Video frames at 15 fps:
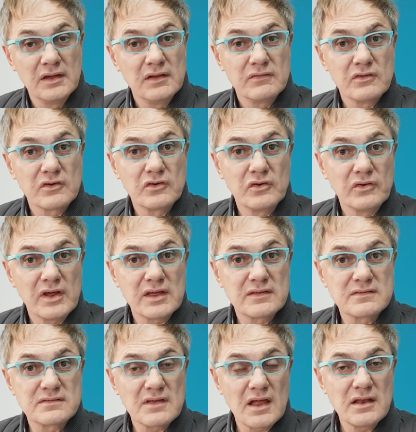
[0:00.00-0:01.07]
the correct
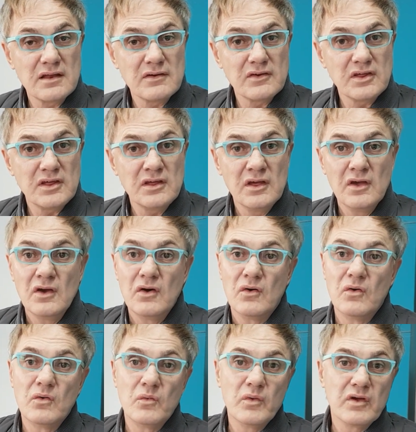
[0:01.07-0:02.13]
salary,
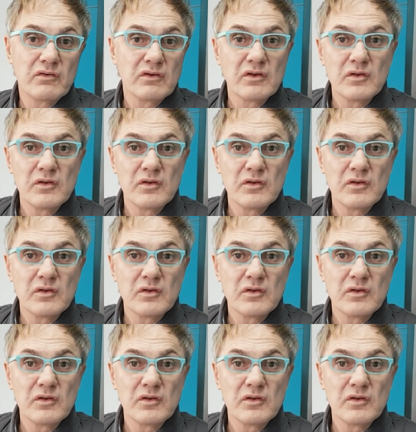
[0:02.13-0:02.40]
or where an